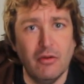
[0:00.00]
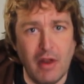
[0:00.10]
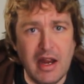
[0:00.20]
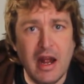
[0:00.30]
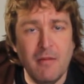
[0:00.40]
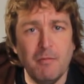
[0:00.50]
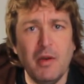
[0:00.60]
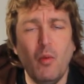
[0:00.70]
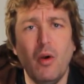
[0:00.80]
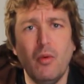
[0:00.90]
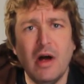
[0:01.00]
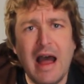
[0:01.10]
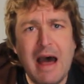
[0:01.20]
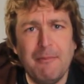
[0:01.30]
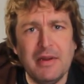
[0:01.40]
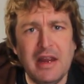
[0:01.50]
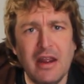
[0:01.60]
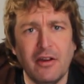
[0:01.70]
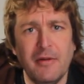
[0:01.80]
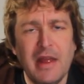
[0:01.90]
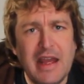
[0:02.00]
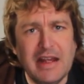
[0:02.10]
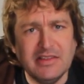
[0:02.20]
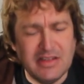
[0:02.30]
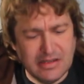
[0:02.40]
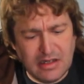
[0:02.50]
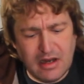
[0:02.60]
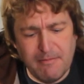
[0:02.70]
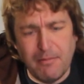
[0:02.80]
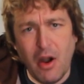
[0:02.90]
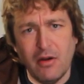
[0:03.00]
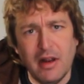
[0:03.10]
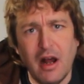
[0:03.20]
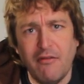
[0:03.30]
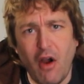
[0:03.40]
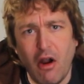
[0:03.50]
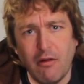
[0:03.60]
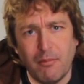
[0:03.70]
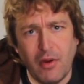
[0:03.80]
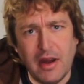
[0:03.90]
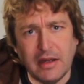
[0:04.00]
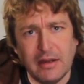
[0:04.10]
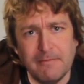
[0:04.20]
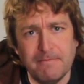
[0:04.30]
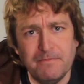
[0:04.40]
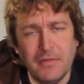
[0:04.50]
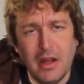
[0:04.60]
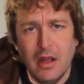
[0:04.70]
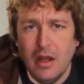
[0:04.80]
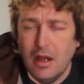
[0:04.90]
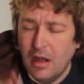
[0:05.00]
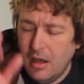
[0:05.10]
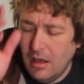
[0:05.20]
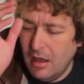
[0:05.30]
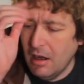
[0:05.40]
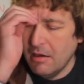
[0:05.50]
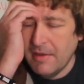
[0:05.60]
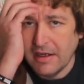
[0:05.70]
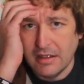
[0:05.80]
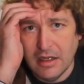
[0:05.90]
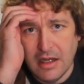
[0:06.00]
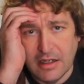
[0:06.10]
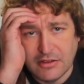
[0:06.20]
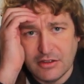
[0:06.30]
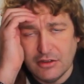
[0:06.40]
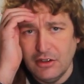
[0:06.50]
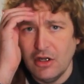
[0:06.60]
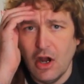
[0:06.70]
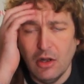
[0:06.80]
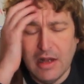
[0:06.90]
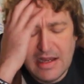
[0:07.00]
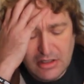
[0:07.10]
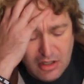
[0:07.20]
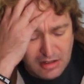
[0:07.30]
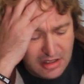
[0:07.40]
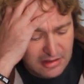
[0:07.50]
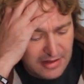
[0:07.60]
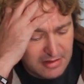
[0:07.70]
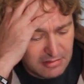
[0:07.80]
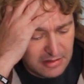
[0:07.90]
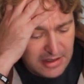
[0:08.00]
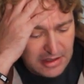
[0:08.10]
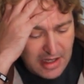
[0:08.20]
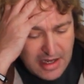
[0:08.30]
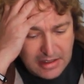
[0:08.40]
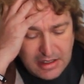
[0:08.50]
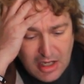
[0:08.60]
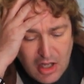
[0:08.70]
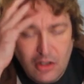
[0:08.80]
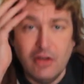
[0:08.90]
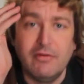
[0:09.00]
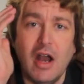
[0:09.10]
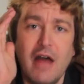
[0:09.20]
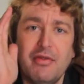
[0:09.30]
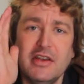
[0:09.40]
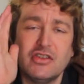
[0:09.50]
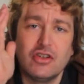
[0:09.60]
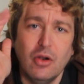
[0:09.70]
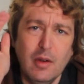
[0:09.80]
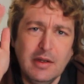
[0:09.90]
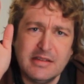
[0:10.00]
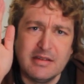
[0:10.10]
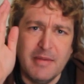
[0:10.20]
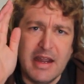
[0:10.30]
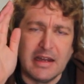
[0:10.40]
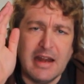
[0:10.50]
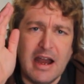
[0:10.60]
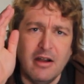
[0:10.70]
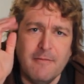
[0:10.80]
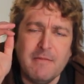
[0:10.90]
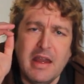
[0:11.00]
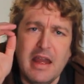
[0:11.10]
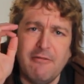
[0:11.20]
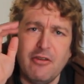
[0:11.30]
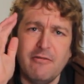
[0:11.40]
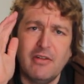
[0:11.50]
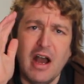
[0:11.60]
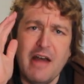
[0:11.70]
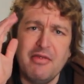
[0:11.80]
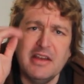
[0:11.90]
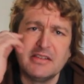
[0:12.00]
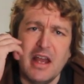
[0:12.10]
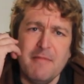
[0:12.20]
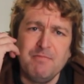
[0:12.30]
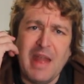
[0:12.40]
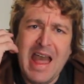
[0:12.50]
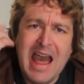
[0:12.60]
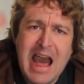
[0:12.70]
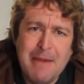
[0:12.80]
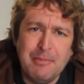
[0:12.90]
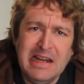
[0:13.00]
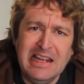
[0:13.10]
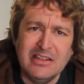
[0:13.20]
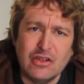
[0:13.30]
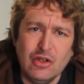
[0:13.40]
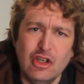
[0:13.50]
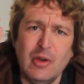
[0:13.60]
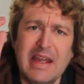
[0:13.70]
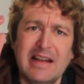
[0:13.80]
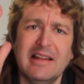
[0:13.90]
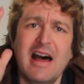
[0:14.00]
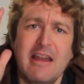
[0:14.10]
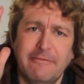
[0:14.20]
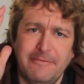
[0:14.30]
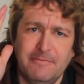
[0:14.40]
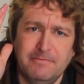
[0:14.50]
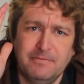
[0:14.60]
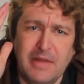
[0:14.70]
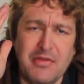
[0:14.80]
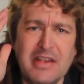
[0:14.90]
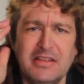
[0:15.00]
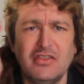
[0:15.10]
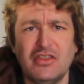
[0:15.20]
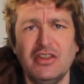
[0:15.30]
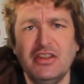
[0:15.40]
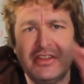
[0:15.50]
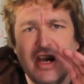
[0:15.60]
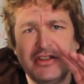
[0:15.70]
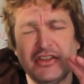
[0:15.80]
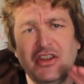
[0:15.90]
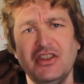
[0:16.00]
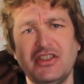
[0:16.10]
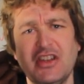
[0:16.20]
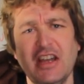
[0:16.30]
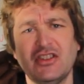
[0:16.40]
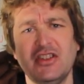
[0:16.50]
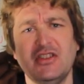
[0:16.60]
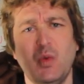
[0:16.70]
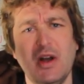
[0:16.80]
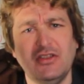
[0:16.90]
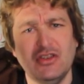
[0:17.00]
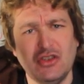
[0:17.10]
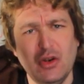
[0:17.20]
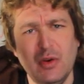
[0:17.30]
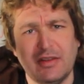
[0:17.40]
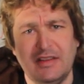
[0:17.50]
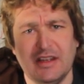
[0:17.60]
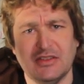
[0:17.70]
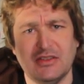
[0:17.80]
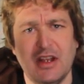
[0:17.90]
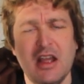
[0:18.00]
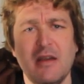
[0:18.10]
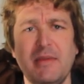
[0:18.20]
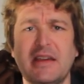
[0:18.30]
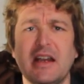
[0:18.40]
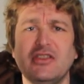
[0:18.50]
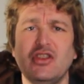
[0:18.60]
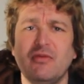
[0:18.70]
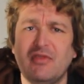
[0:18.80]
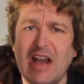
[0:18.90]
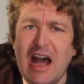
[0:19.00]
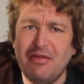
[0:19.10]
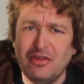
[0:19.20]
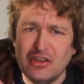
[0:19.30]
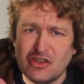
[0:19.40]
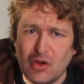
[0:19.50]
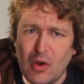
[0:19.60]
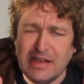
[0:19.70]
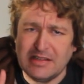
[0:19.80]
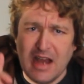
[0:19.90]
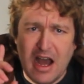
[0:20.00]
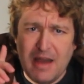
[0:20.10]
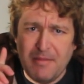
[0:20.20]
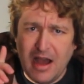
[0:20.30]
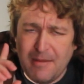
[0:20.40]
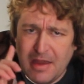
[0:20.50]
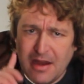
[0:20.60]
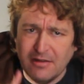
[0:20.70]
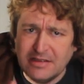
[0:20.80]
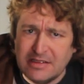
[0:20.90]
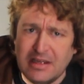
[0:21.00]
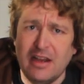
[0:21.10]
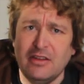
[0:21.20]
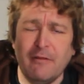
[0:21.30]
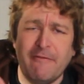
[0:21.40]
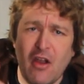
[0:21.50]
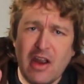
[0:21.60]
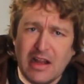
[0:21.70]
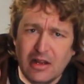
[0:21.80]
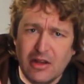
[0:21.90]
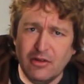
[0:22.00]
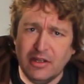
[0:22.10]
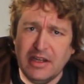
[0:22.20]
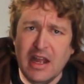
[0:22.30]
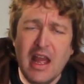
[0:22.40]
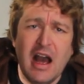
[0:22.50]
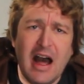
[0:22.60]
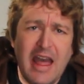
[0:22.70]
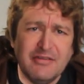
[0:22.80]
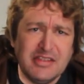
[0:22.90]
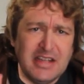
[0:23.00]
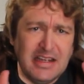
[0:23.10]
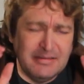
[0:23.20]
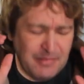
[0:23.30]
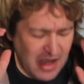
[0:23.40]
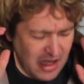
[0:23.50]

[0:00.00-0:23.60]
right? But what will happen here is this component of heartbreak. Oh my gosh. You know, like you could literally, like, you've got this choice to make now if you've got this happening to you in life. And this is the discussion. The discussion is what to do with this because you've got the choice. Now, I'm here to tell you very clearly, I have seen